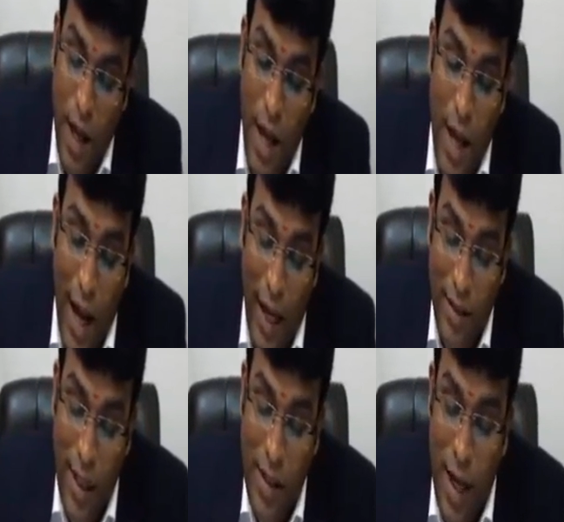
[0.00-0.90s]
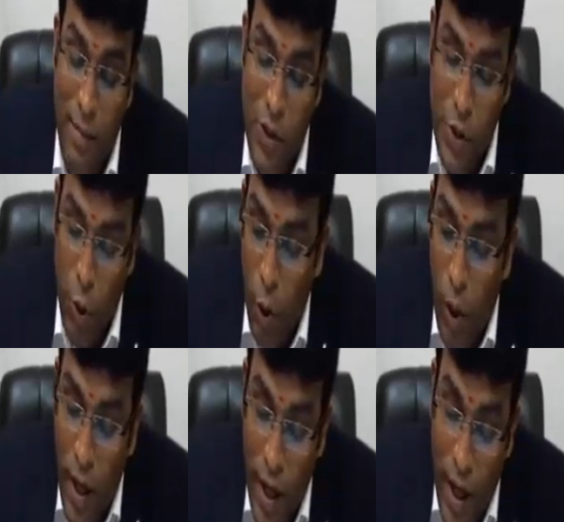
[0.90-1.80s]
And this comes
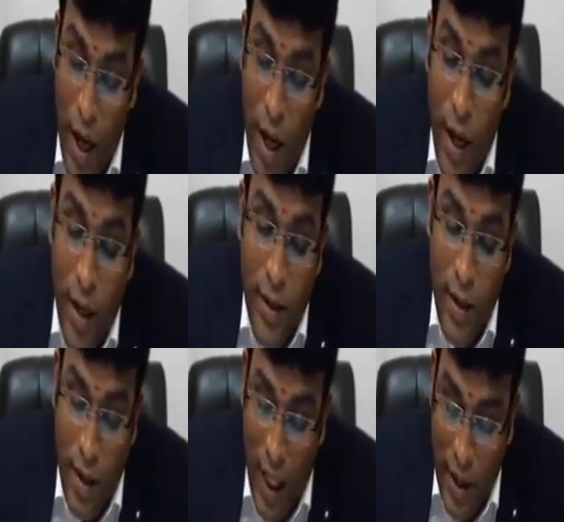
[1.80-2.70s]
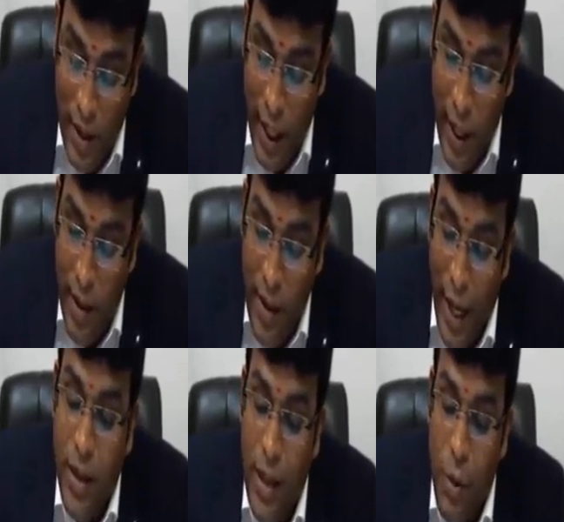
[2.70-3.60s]
to
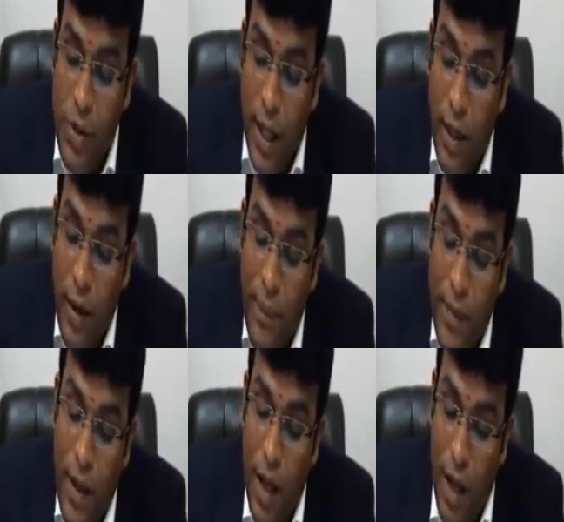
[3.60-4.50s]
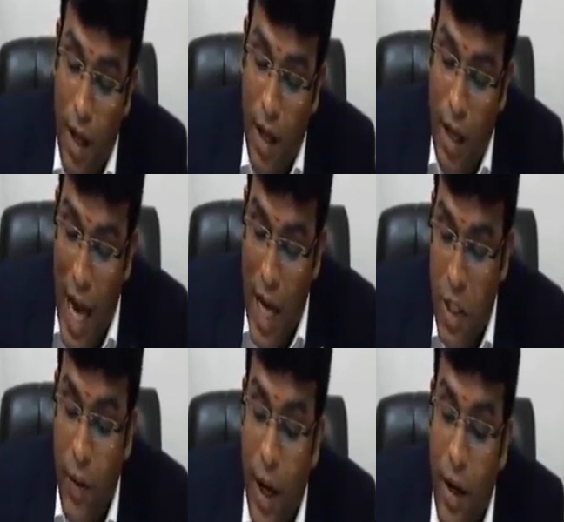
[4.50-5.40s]
39,000. Last
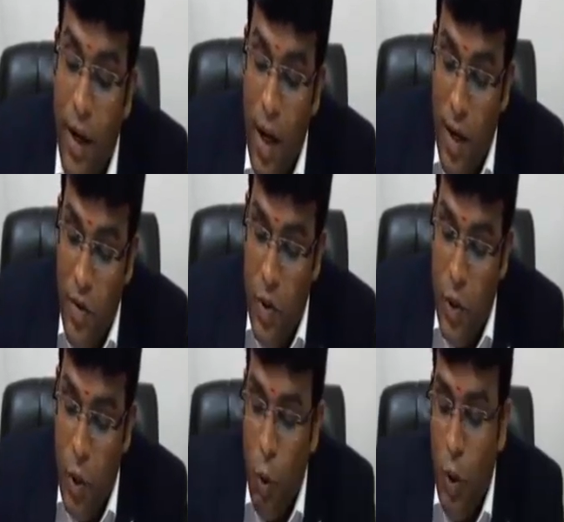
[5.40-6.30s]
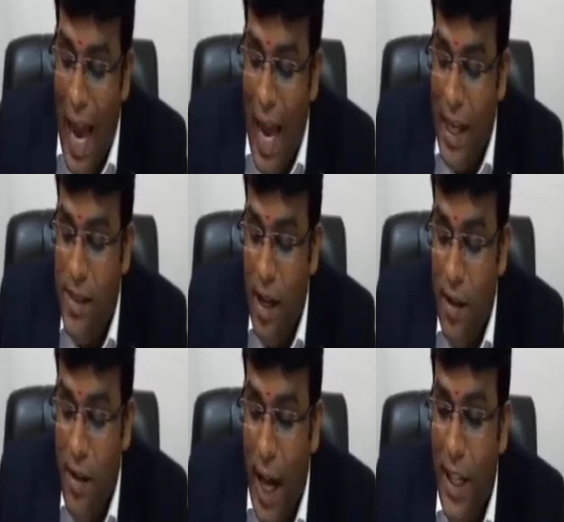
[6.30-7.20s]
one,
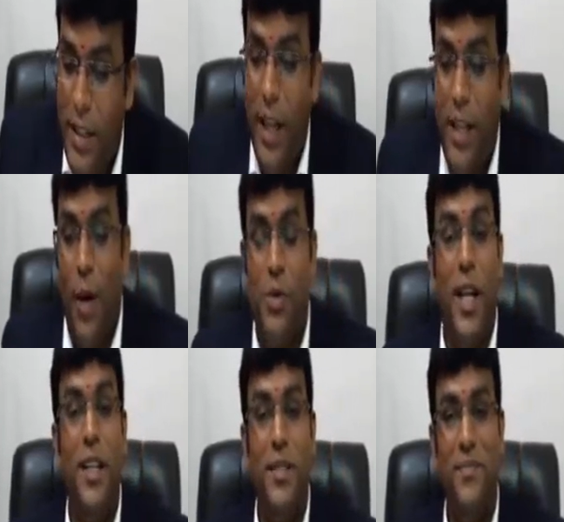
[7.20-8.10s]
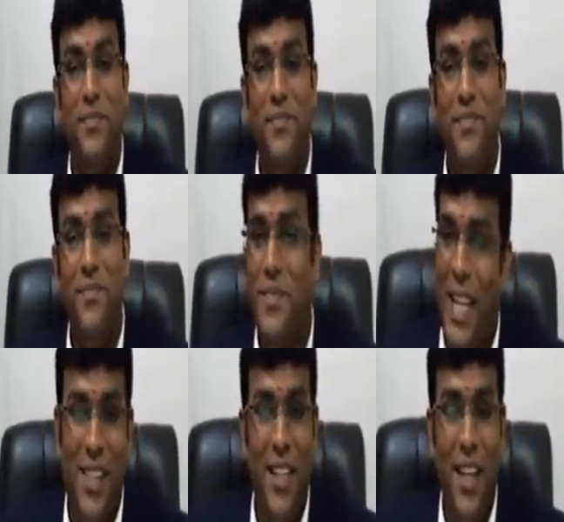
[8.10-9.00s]
2,90,000.
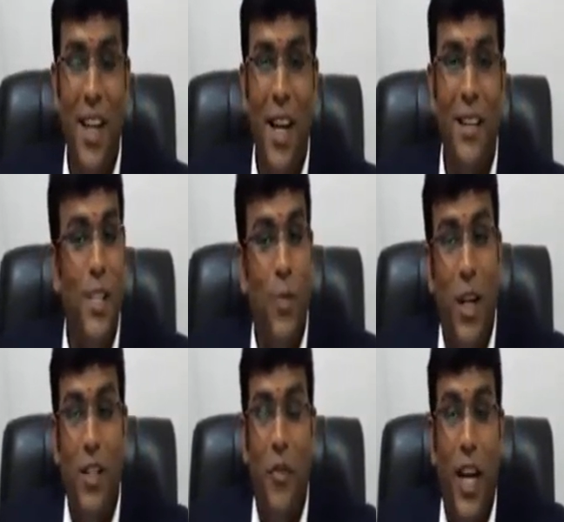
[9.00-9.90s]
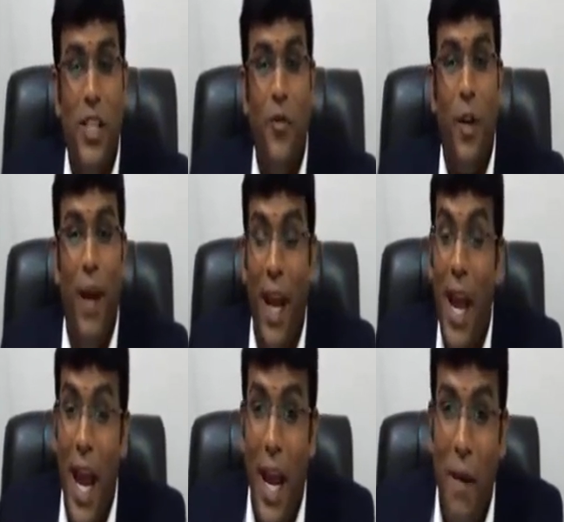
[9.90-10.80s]
That's it. This is what is the figures for
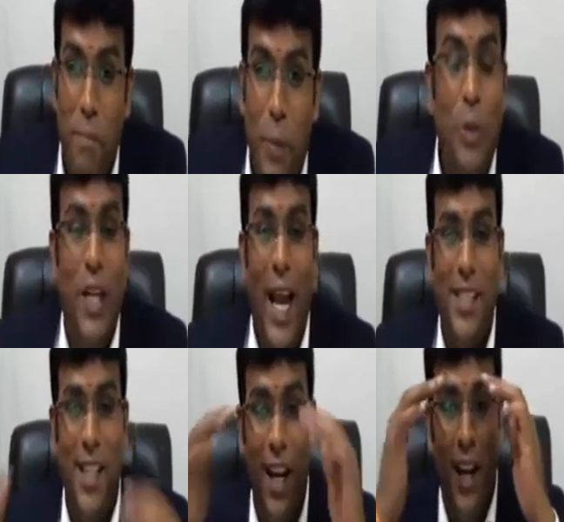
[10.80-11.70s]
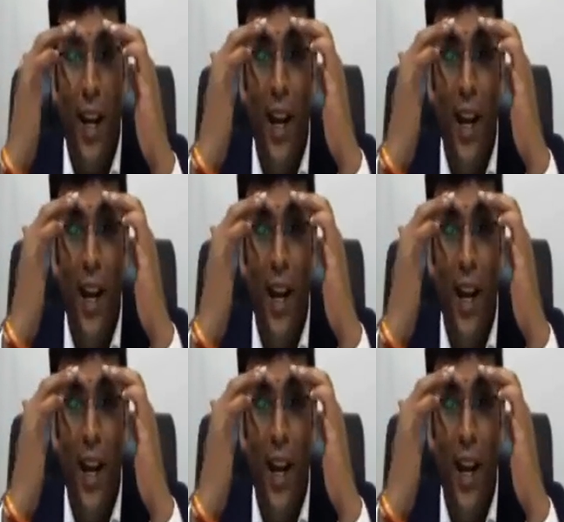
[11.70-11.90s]
my input tax credit,